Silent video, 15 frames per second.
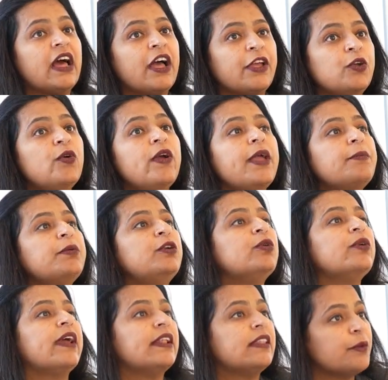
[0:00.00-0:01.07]
are you able to
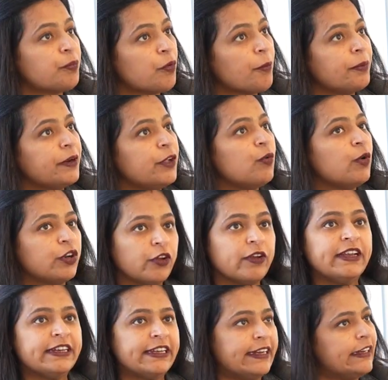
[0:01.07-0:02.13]
get the property what you're
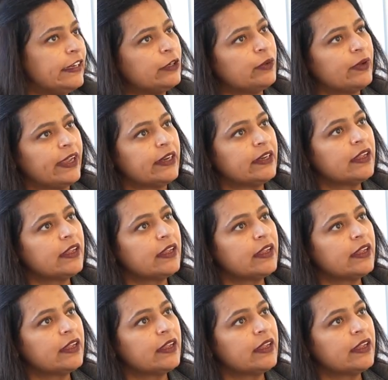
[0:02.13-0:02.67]
intended to get?